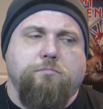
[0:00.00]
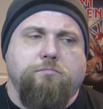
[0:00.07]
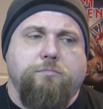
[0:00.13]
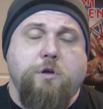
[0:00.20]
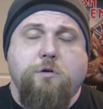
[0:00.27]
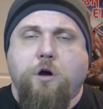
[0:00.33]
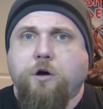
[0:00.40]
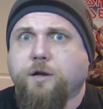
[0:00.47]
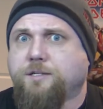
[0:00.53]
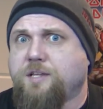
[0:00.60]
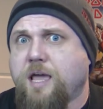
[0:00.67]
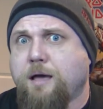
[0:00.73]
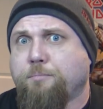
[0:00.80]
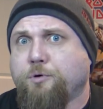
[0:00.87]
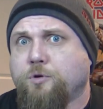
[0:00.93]
There are
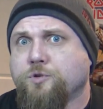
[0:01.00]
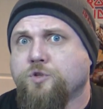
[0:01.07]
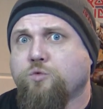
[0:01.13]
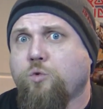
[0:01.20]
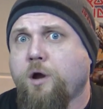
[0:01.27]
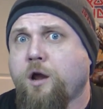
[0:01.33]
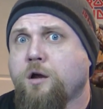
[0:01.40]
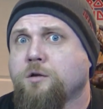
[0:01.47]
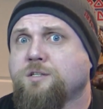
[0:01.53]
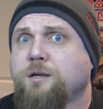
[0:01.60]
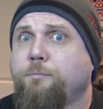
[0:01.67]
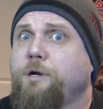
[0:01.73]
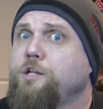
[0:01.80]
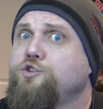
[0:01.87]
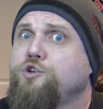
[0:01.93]
examples where
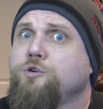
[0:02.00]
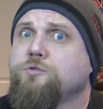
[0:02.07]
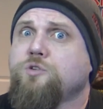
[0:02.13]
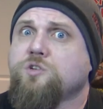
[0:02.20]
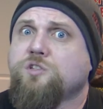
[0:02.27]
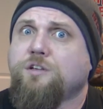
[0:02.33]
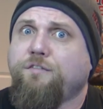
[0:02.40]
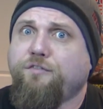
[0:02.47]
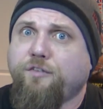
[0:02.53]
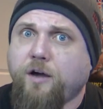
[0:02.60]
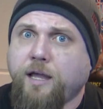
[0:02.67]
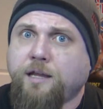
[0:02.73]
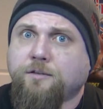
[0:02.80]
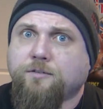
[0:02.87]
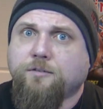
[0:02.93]
somebody chooses to
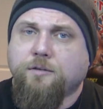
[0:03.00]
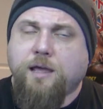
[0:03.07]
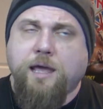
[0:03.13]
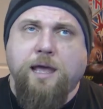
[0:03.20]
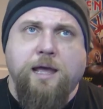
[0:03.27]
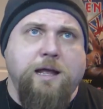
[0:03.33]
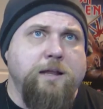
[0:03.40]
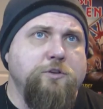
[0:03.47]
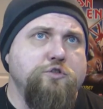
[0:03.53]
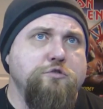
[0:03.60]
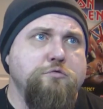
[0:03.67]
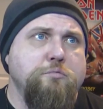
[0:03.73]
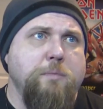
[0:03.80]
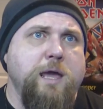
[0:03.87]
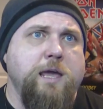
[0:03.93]
fight, and you
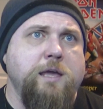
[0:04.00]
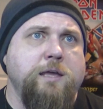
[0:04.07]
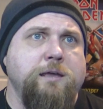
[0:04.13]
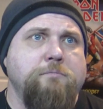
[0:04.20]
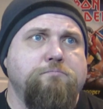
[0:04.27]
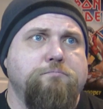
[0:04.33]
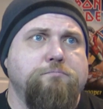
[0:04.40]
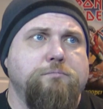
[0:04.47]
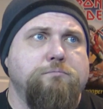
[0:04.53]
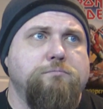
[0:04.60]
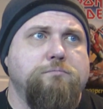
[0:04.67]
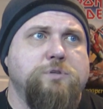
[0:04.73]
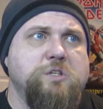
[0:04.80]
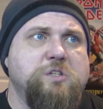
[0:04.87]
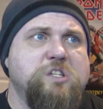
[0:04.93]
may
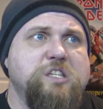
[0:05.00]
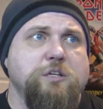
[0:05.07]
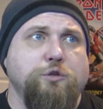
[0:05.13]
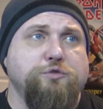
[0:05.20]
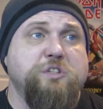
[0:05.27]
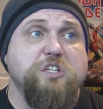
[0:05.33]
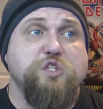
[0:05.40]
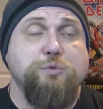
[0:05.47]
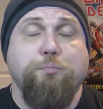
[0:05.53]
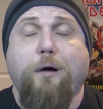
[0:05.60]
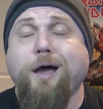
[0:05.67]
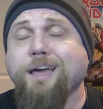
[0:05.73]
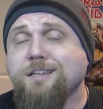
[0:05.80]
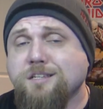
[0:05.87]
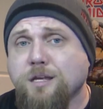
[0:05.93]
still
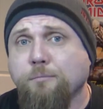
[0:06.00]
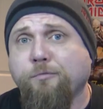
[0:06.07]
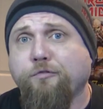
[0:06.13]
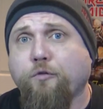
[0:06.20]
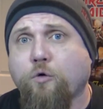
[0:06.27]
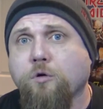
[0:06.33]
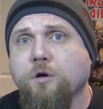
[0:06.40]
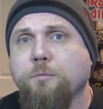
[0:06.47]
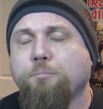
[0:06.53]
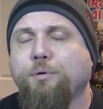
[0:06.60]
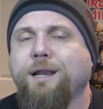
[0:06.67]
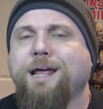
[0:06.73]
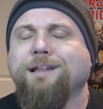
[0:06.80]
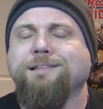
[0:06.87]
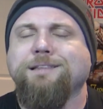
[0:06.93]
despise him for it,
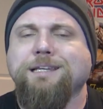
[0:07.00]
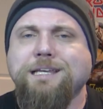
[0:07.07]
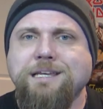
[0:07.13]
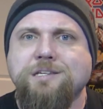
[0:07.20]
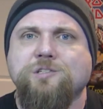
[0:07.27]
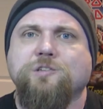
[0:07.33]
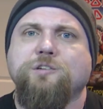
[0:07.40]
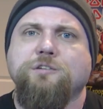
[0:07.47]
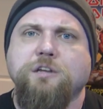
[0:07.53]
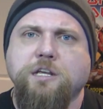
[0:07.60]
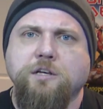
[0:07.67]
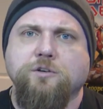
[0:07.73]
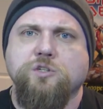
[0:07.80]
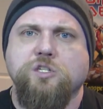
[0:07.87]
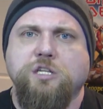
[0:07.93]
but at least
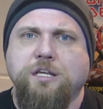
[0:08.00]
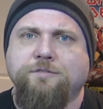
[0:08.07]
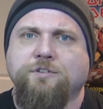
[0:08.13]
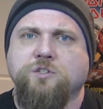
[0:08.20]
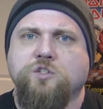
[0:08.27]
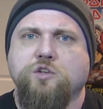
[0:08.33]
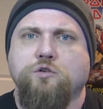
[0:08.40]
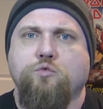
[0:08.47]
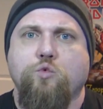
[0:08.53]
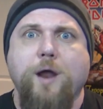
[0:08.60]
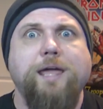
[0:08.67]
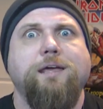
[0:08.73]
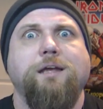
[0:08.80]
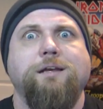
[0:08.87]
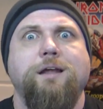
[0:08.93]
Neal Stephenson
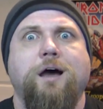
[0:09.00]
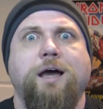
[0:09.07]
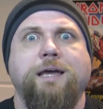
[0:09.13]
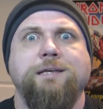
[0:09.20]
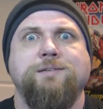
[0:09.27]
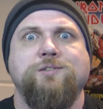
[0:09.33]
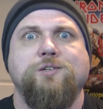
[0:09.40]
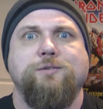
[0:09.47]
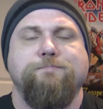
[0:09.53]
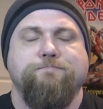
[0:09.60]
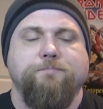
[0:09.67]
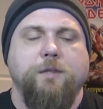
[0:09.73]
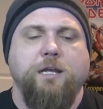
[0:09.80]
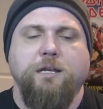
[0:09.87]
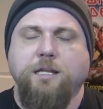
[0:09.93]
recognized,
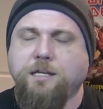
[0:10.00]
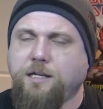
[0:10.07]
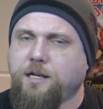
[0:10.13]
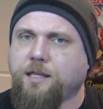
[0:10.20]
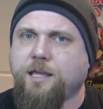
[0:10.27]
and he did a